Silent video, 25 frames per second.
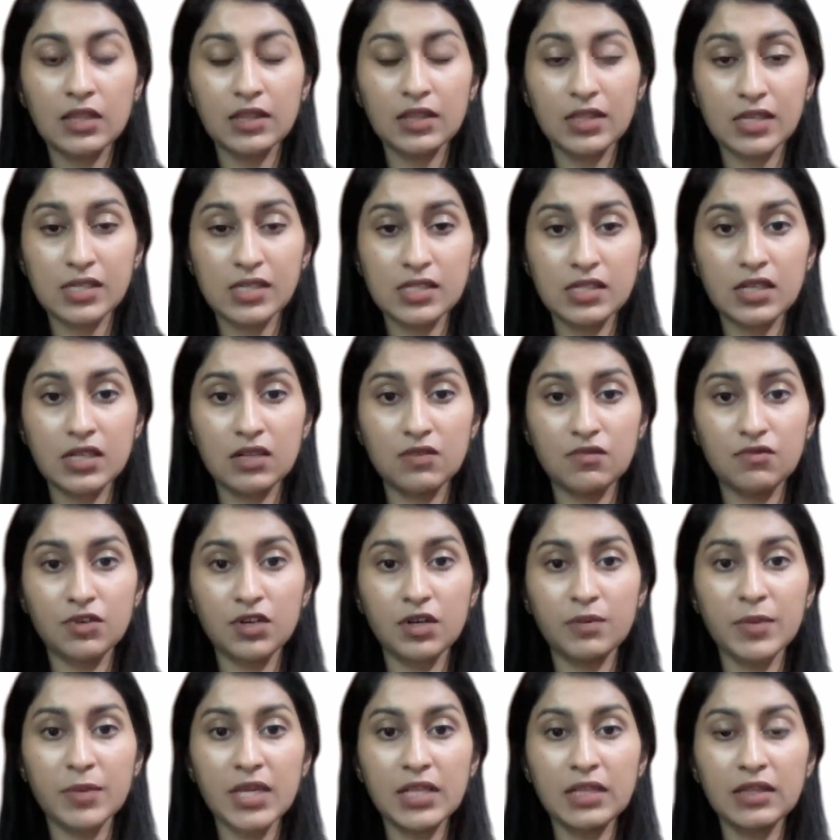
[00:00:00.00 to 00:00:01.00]
thus
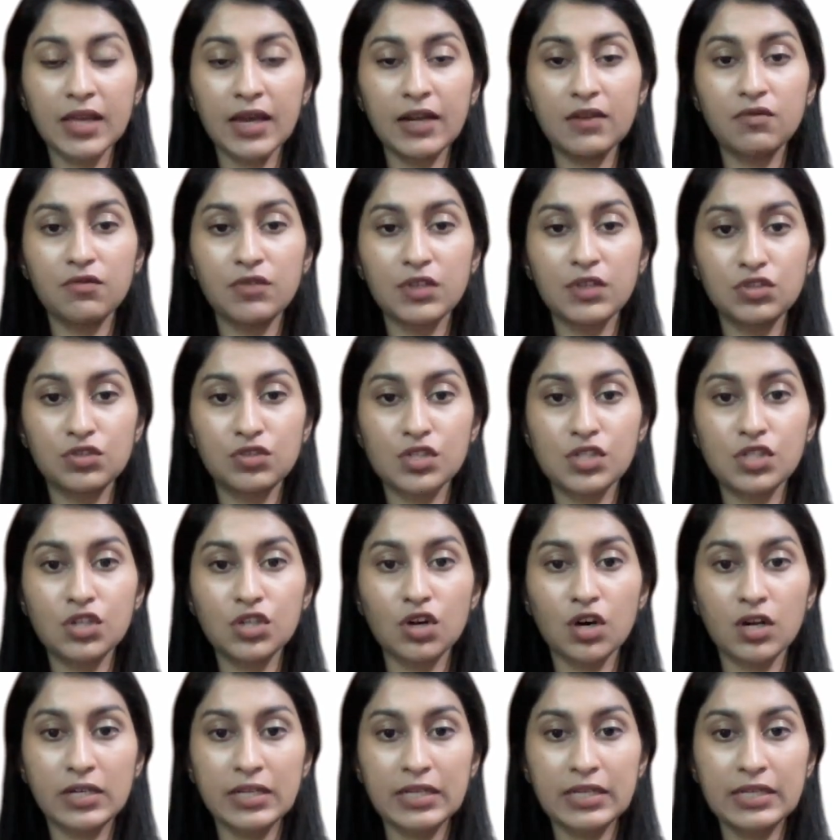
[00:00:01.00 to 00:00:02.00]
confirming that vitreous
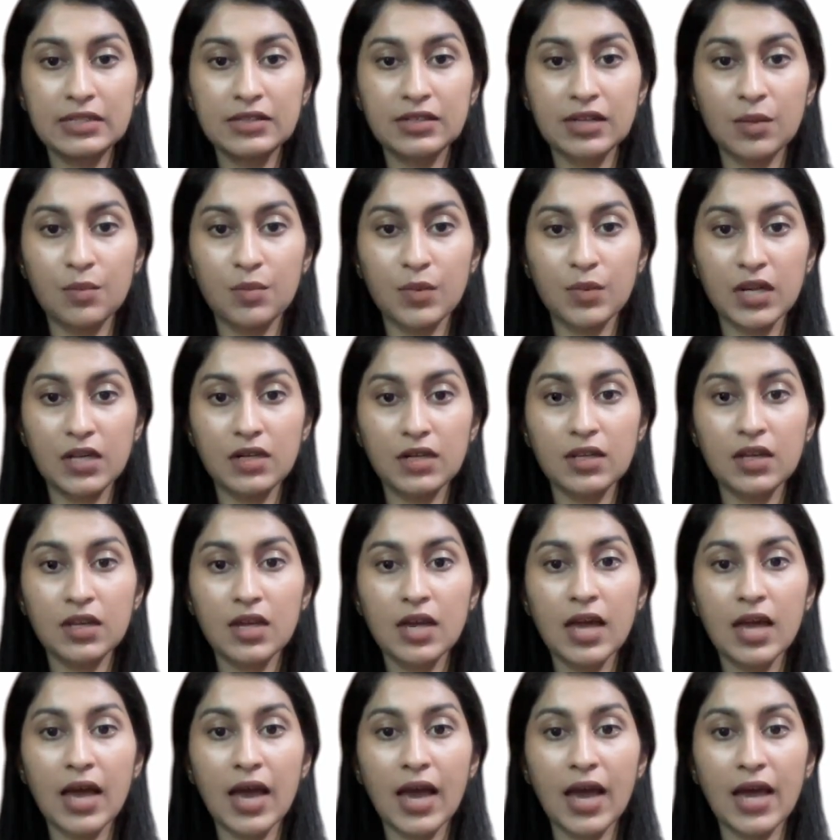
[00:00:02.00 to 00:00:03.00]
cortical remnant
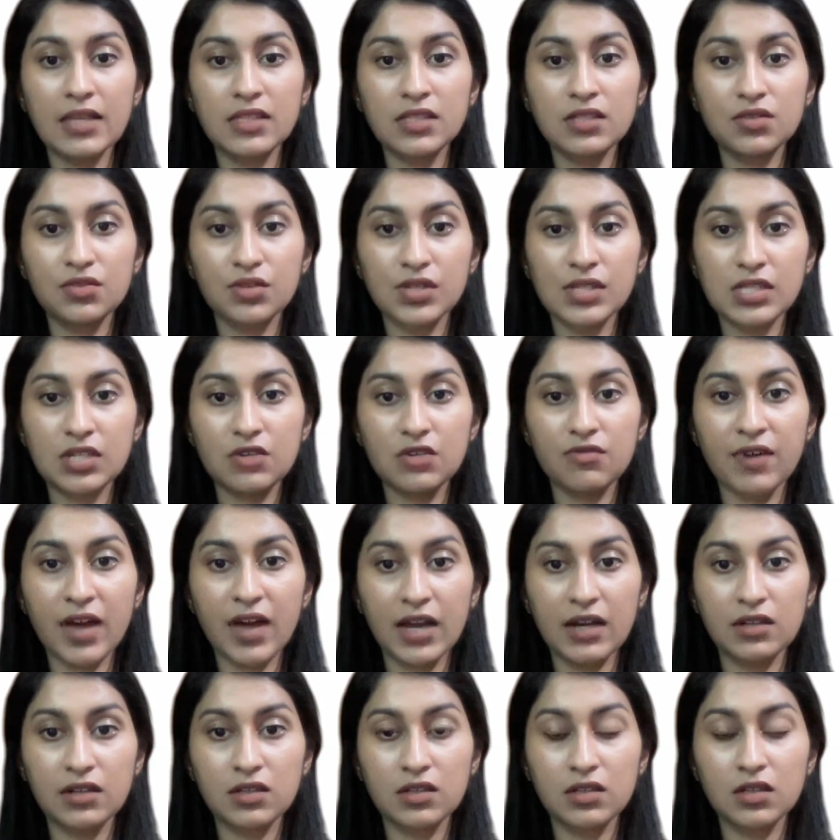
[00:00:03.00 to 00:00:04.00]
as a risk
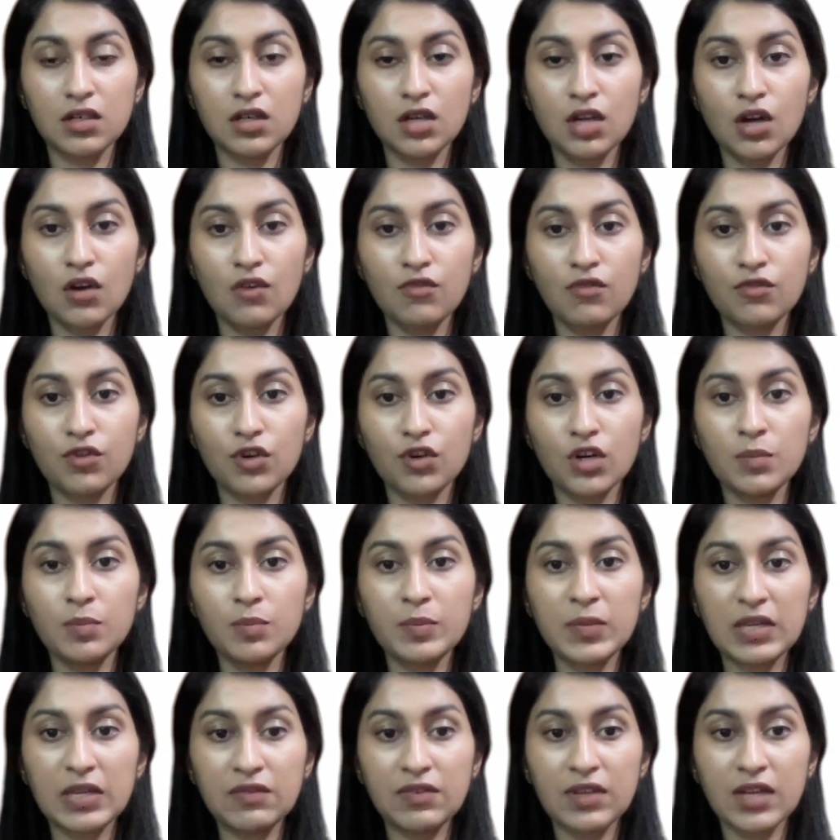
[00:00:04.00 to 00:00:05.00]
factor for
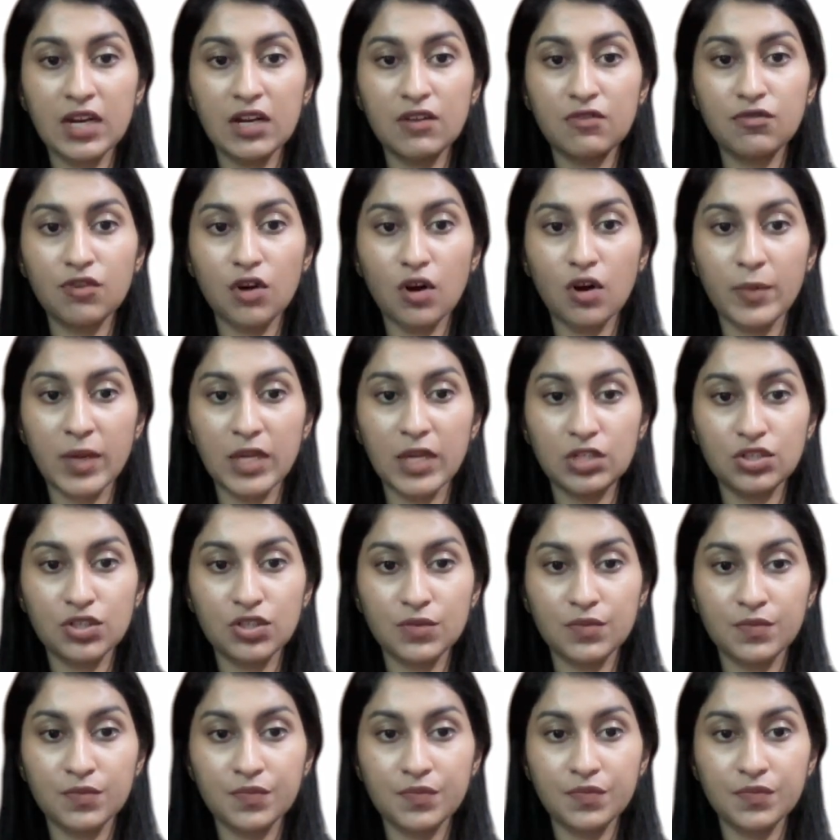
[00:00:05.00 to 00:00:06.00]
PVR
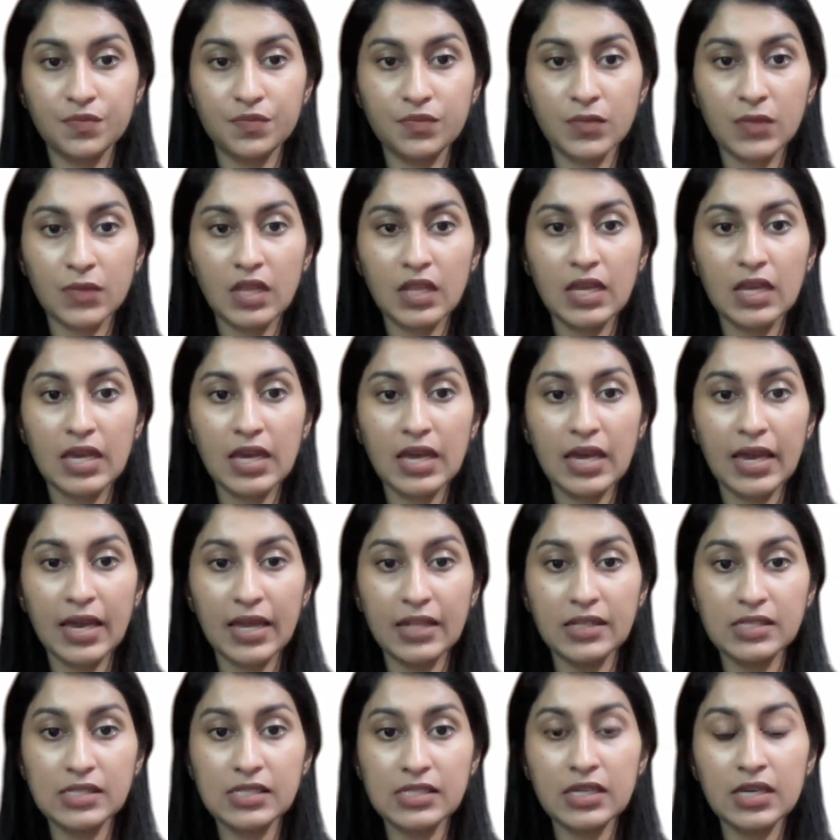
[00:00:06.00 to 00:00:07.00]
formation.
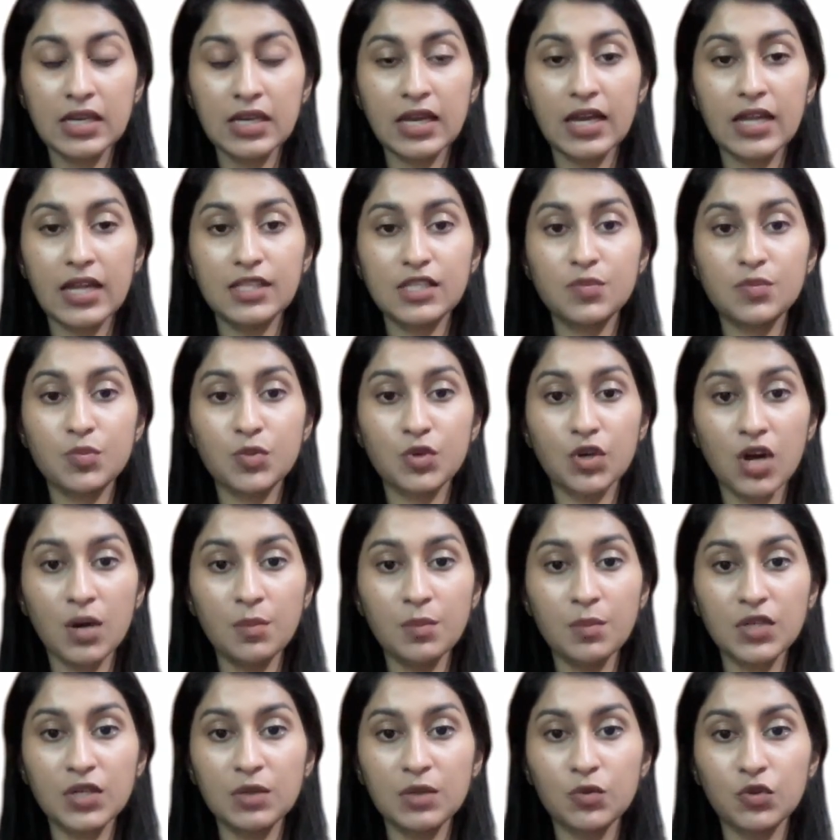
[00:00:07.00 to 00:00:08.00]
Hence, its
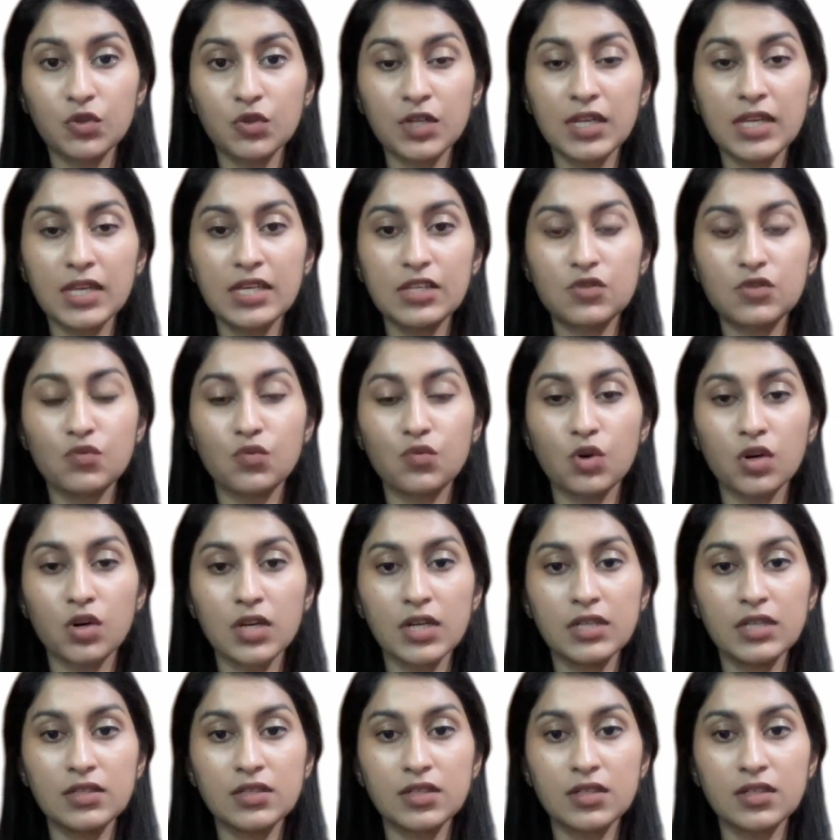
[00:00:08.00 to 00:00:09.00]
prompt removal is
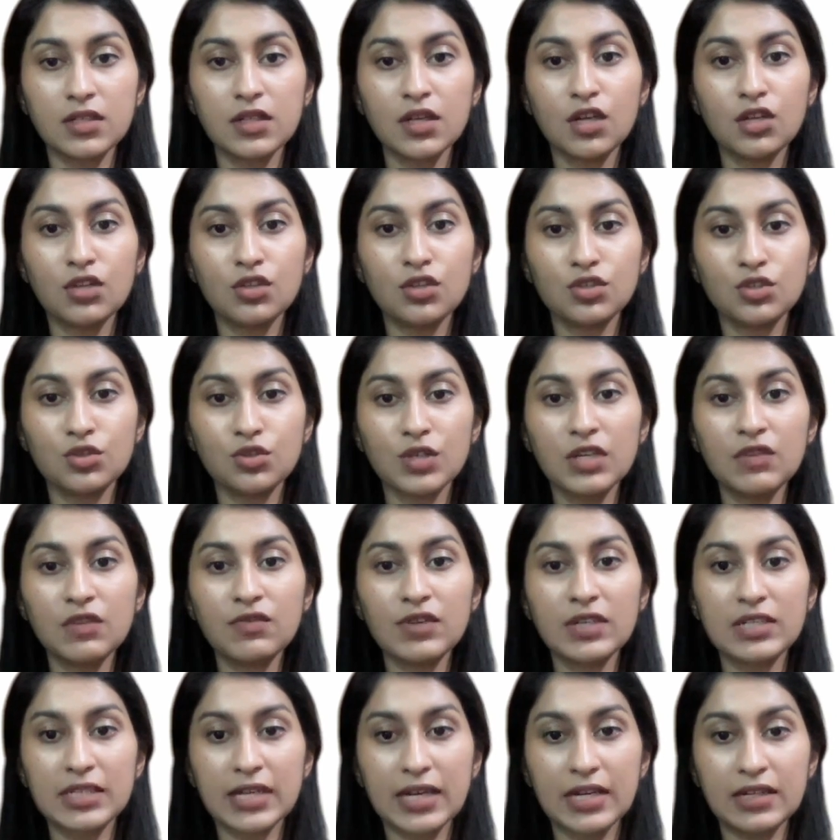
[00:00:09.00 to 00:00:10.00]
warranted during
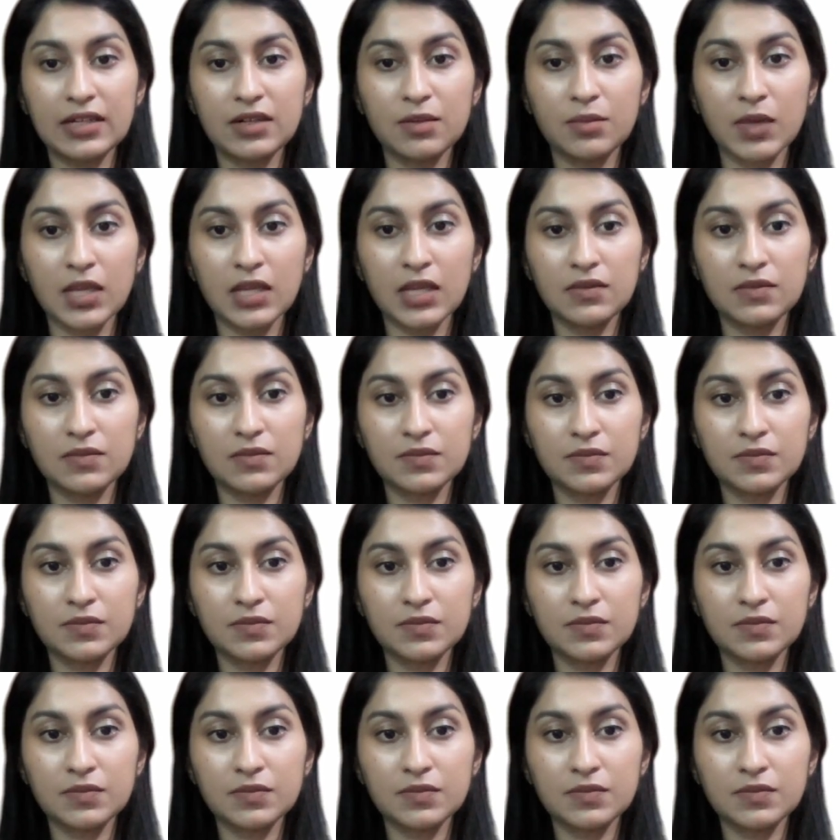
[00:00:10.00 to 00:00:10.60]
vitrectomy.